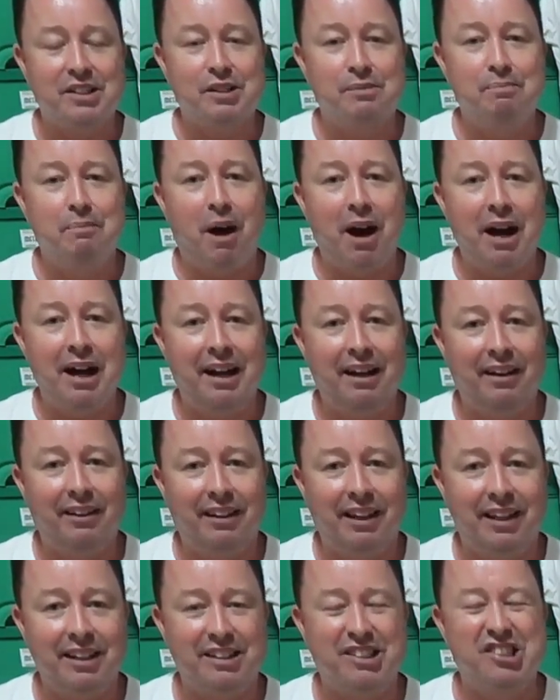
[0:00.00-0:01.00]

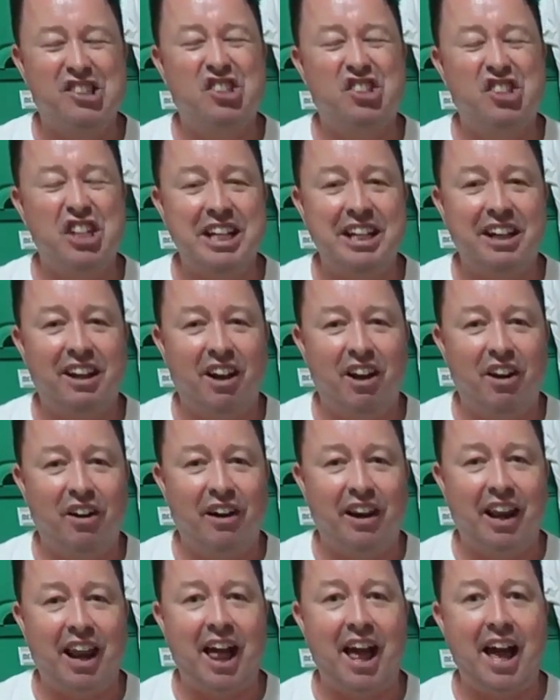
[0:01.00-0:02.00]
smile and sing
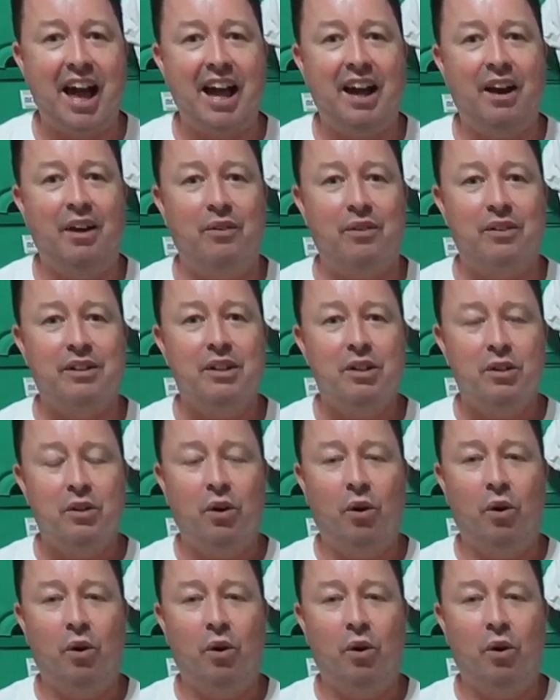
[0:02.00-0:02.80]
along loud,